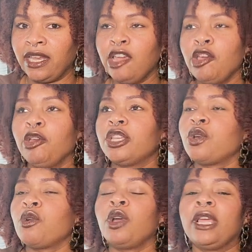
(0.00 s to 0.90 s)
So
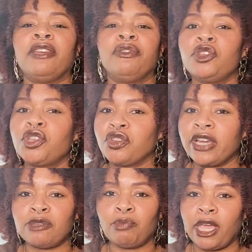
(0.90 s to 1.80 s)
if you stress,
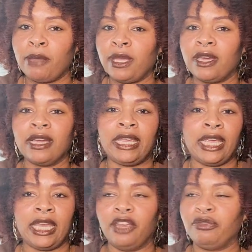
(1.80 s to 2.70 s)
baby, again,
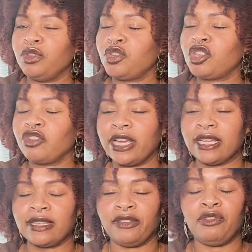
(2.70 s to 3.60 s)
if you stress, if
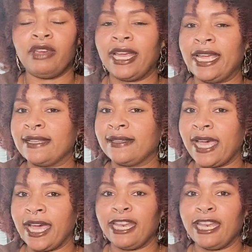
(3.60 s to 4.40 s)
you got anxiety,